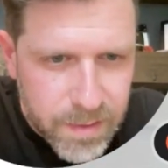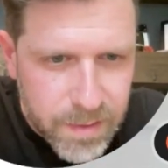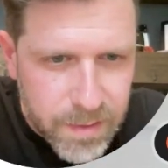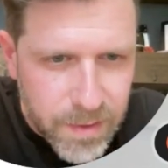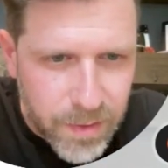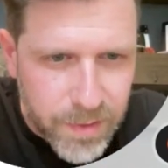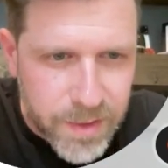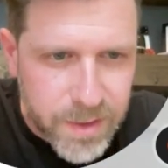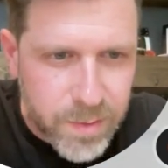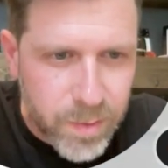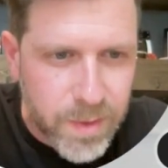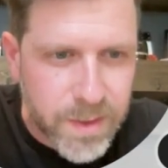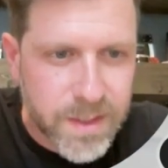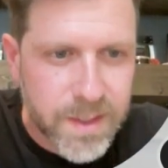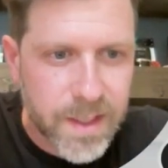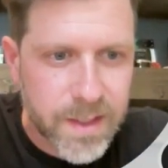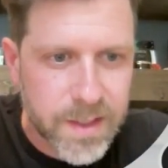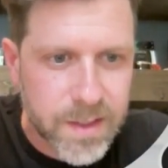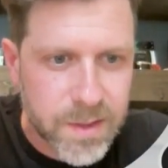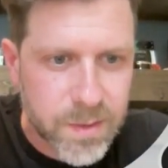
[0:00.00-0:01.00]
No, this was
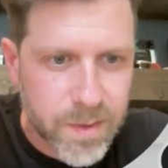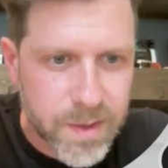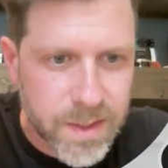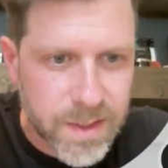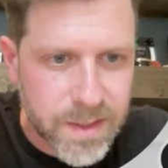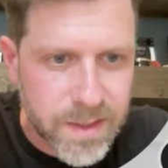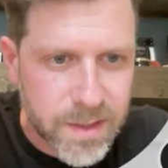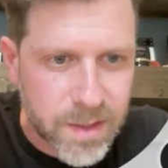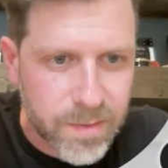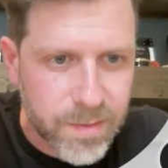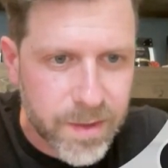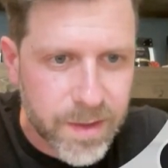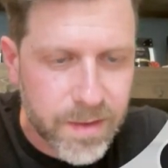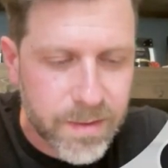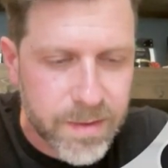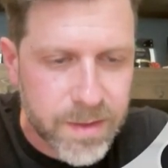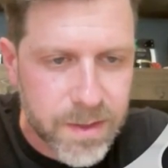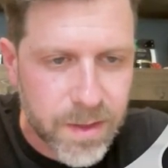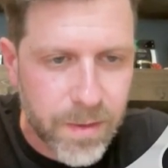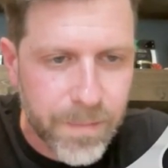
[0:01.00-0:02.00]
the ceremony.
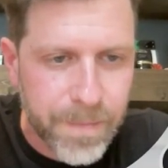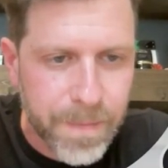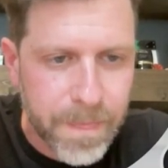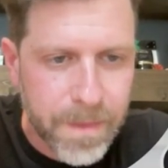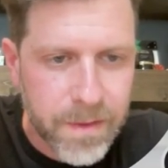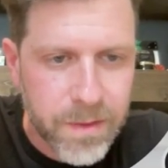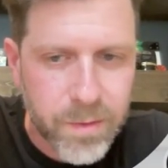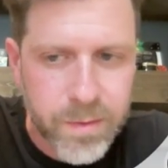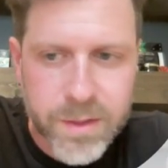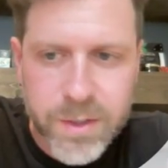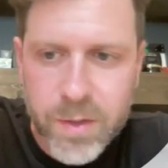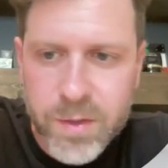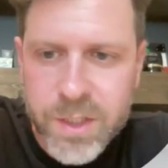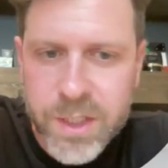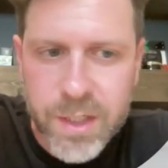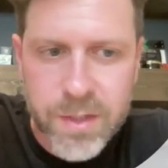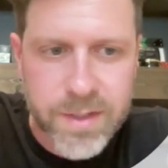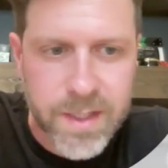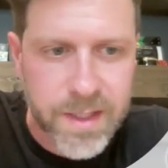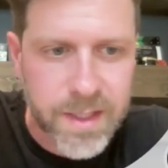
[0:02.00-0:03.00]
So there was no
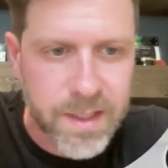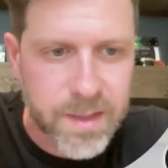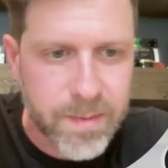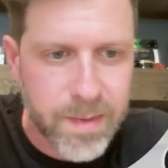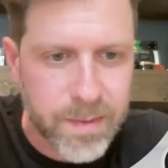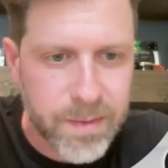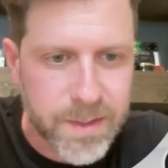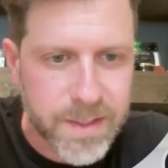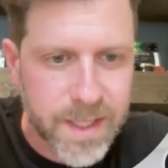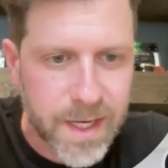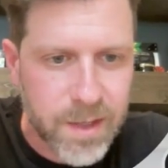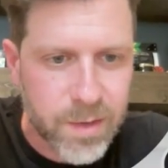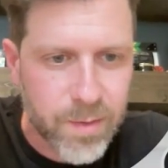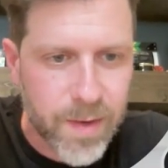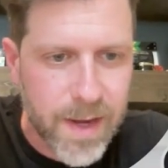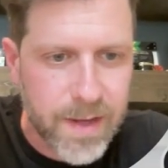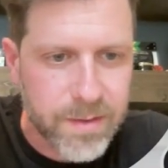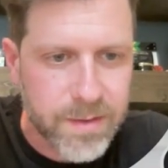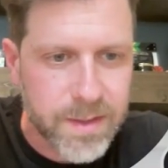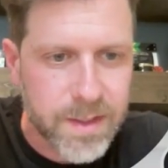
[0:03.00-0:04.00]
chairs like this. People sat
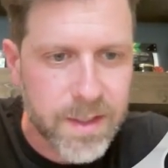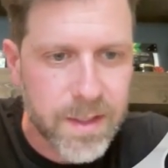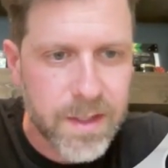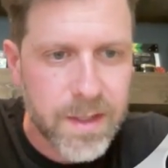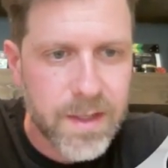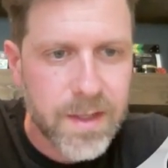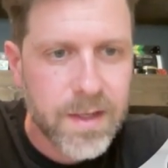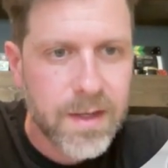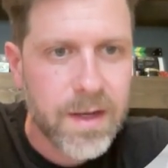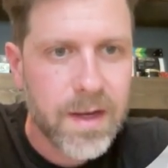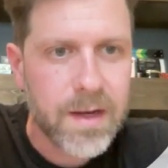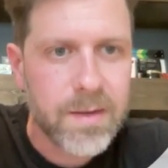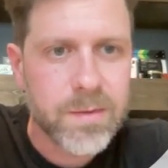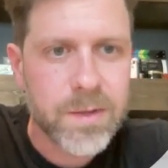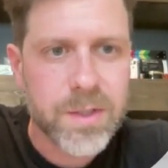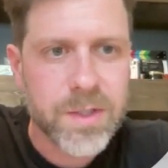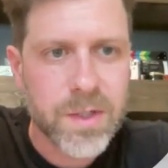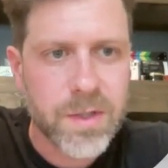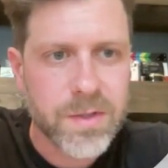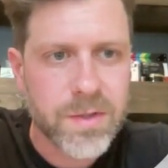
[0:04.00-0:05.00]
around,
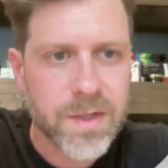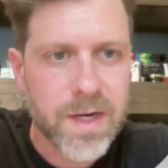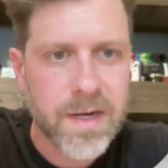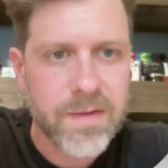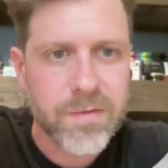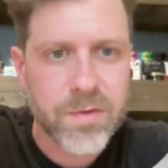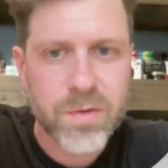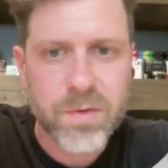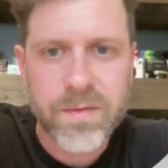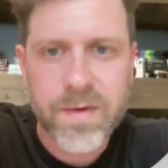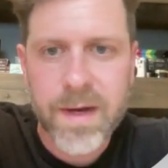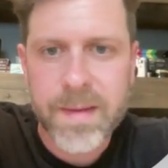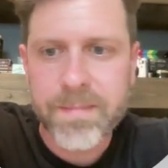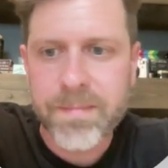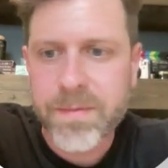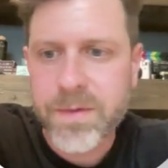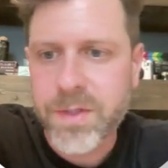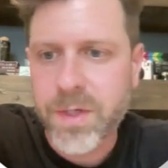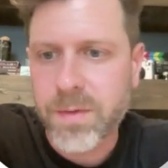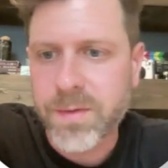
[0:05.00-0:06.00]
which is also kind of a cool
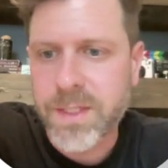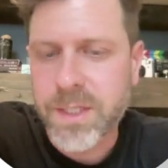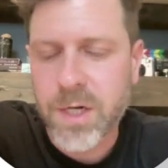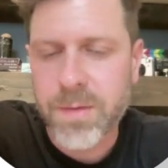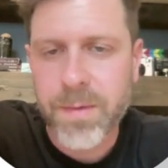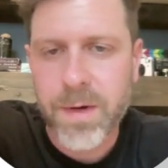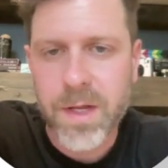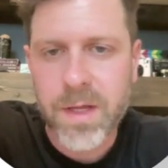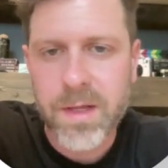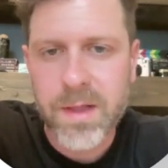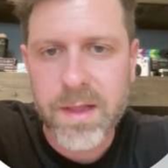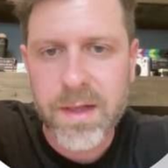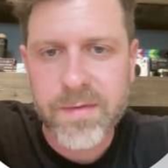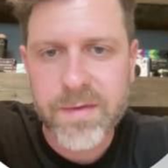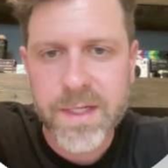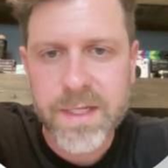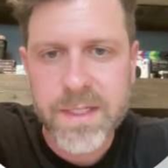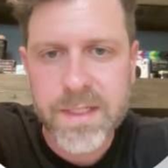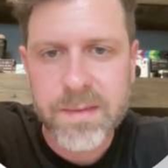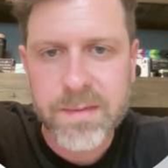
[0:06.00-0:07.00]
vibe. So ceremony, love
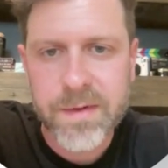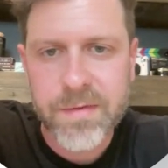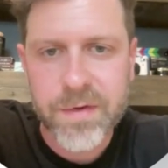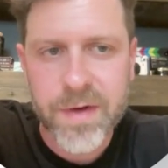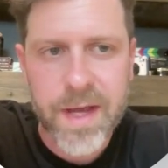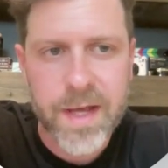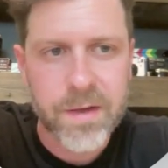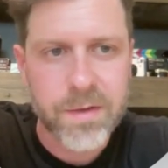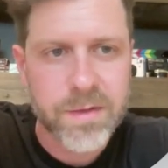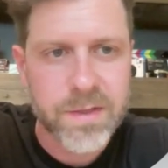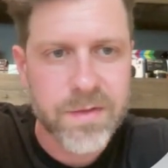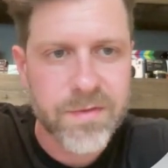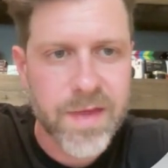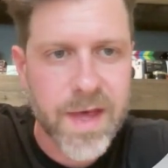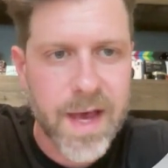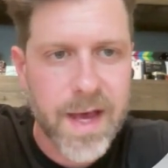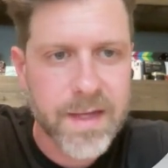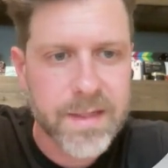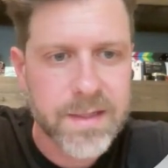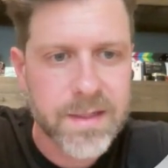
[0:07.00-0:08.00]
to get some different angles of
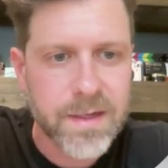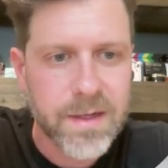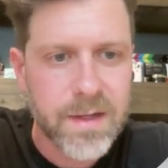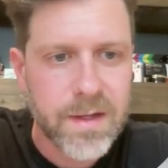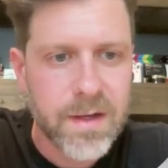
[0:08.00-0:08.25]
that.